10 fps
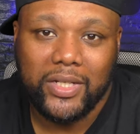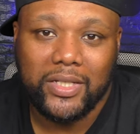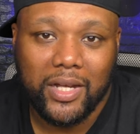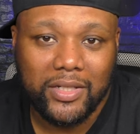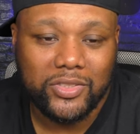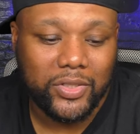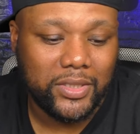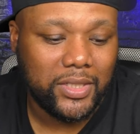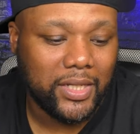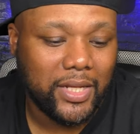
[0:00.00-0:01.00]
any guns or
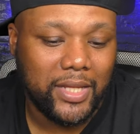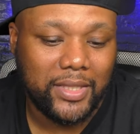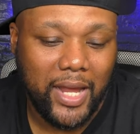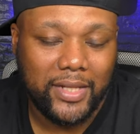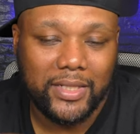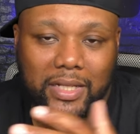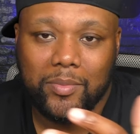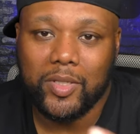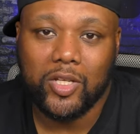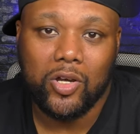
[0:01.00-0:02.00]
anything like that, then let
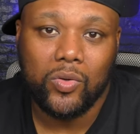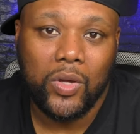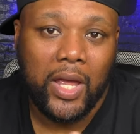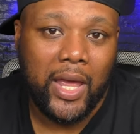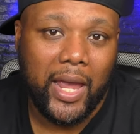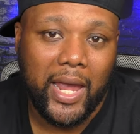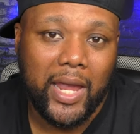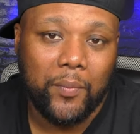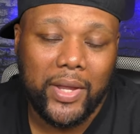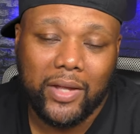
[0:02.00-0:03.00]
me know.
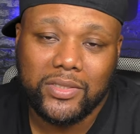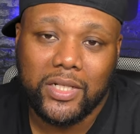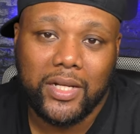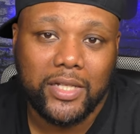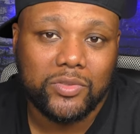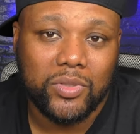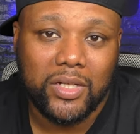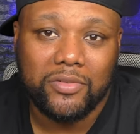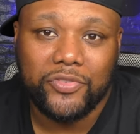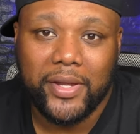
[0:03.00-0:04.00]
And we out to the next one,
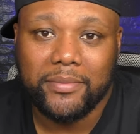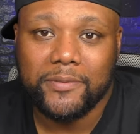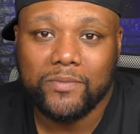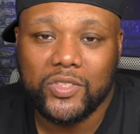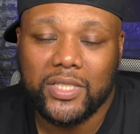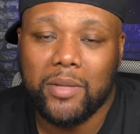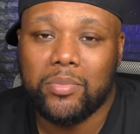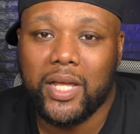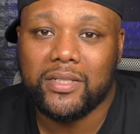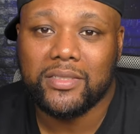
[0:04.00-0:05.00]
gun family. Stay
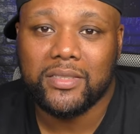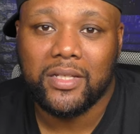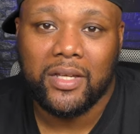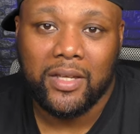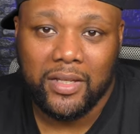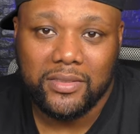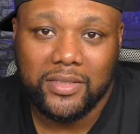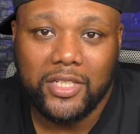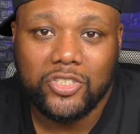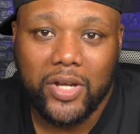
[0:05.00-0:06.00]
blessed.
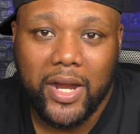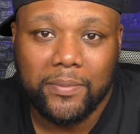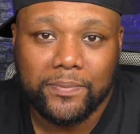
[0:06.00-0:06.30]
Stay strapped.